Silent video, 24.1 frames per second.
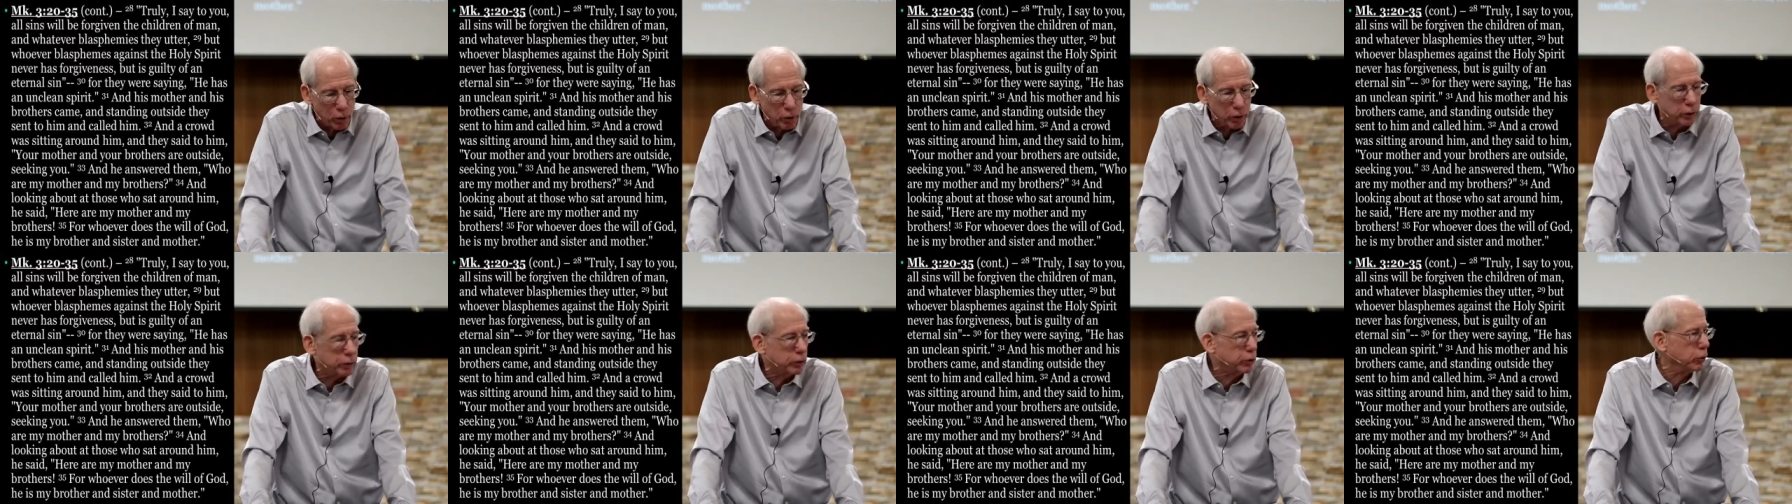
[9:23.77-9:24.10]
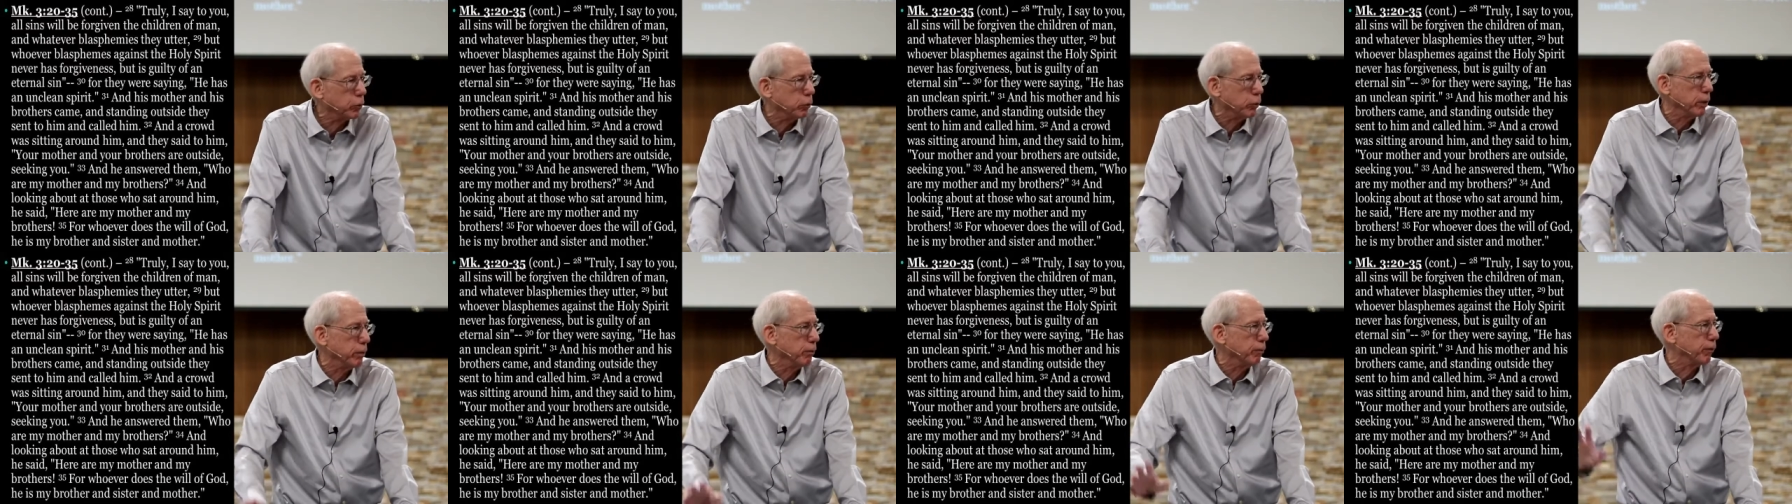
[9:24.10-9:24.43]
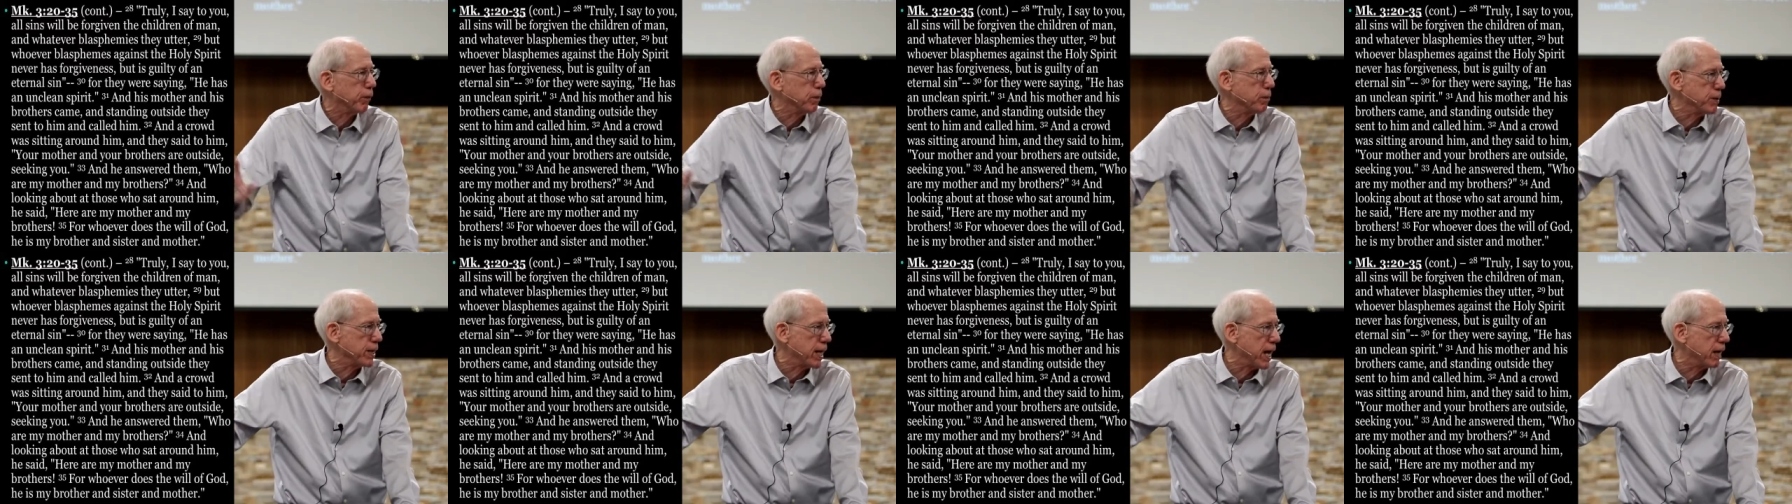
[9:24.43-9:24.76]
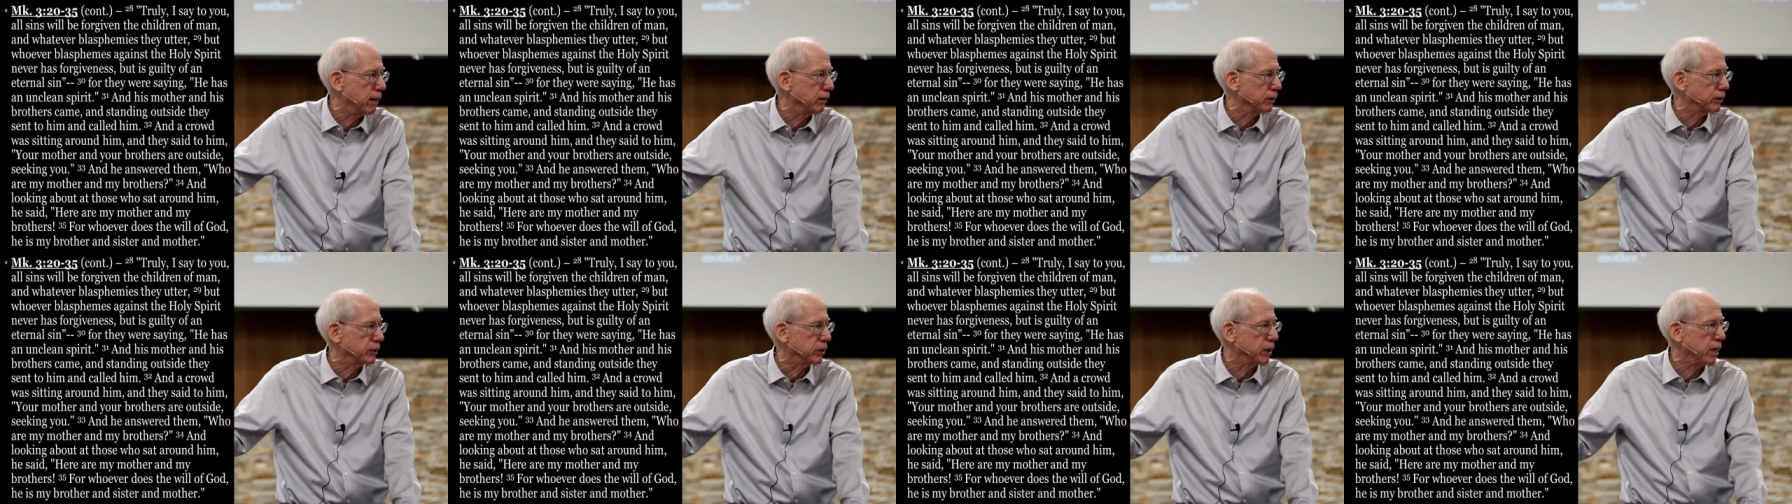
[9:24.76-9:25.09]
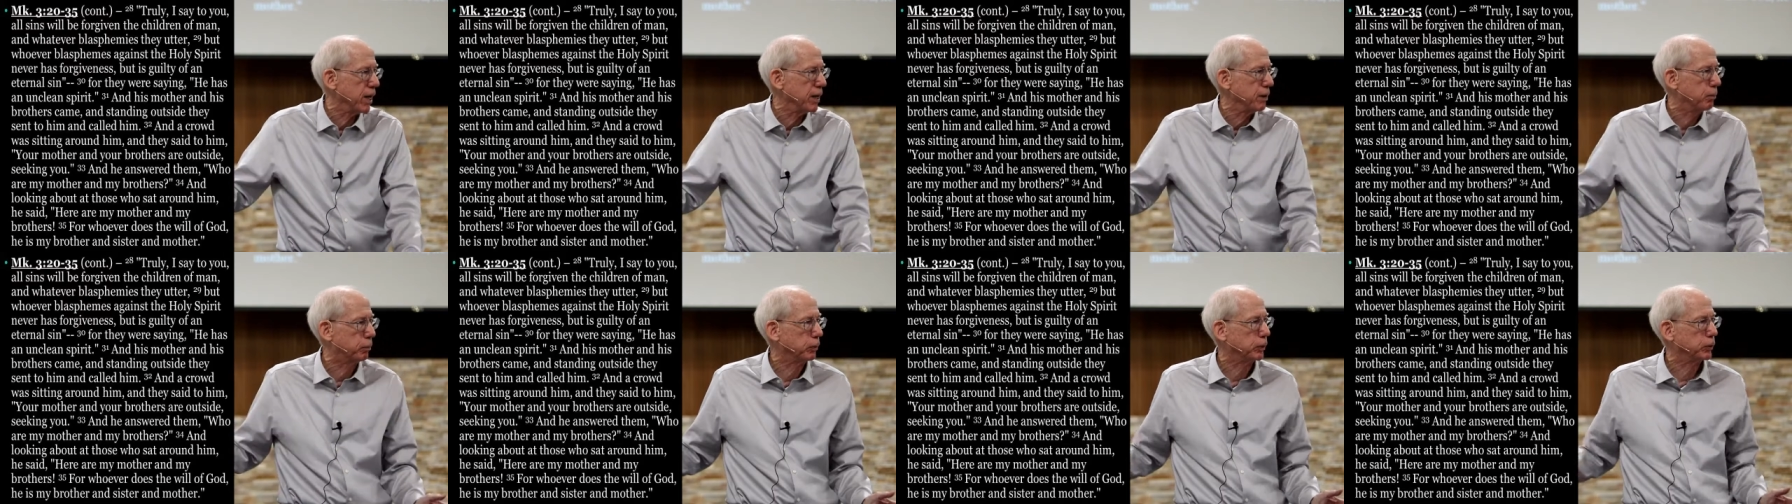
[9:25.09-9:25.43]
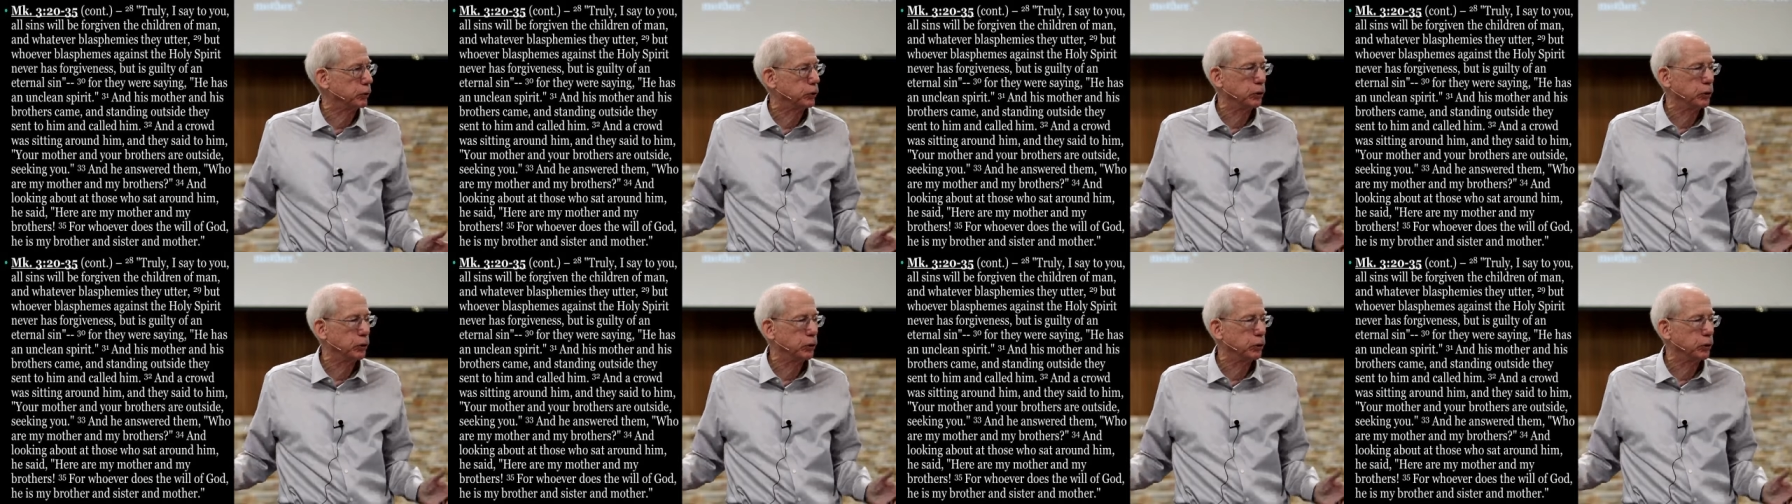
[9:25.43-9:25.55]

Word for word: word to him from the outside,